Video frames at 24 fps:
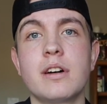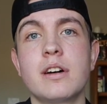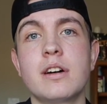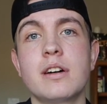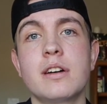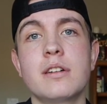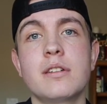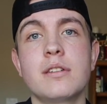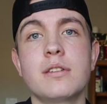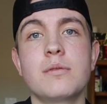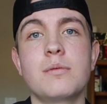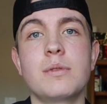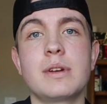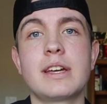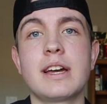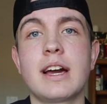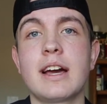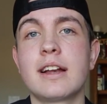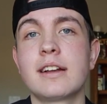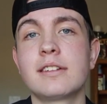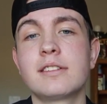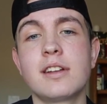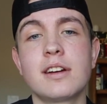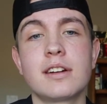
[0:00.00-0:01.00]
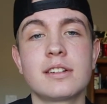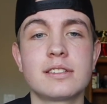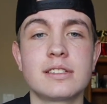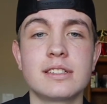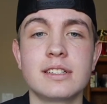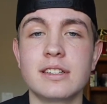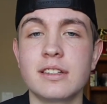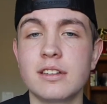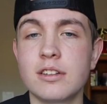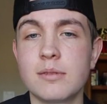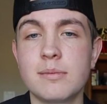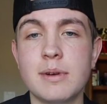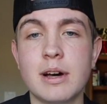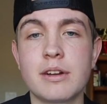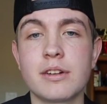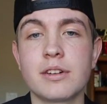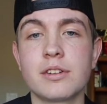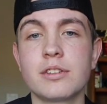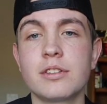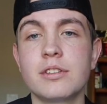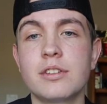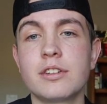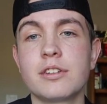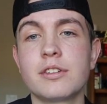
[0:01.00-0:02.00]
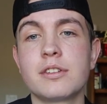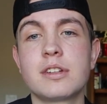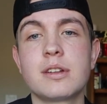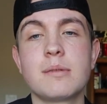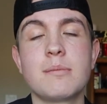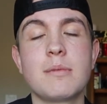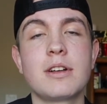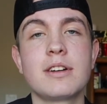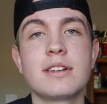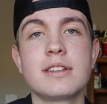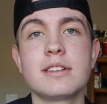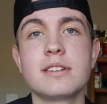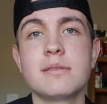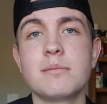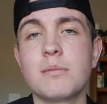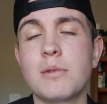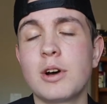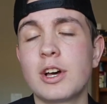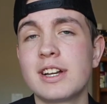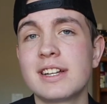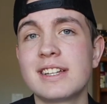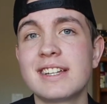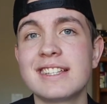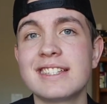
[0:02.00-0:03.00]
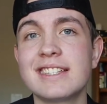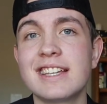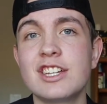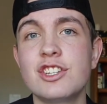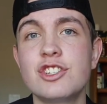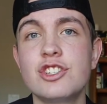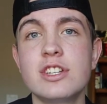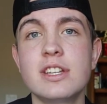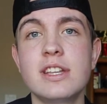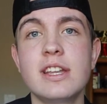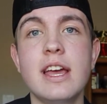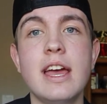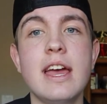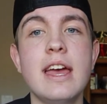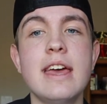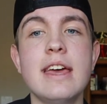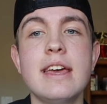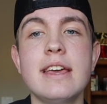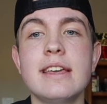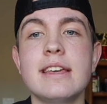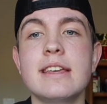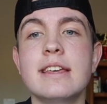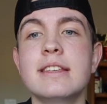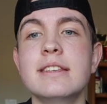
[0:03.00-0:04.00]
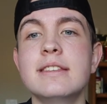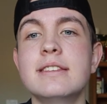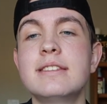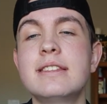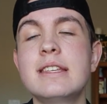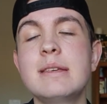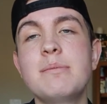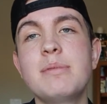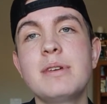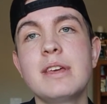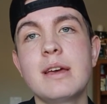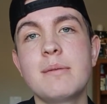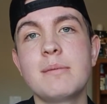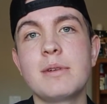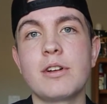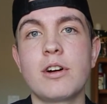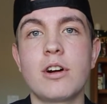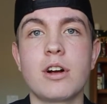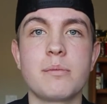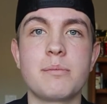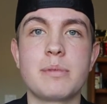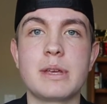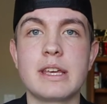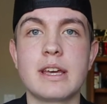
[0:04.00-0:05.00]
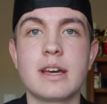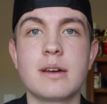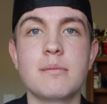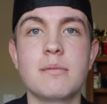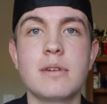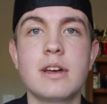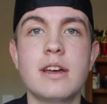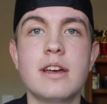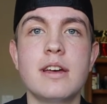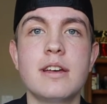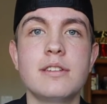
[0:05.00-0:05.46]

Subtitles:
We kind of talked a little about it earlier into monetization, is CPM and RPM.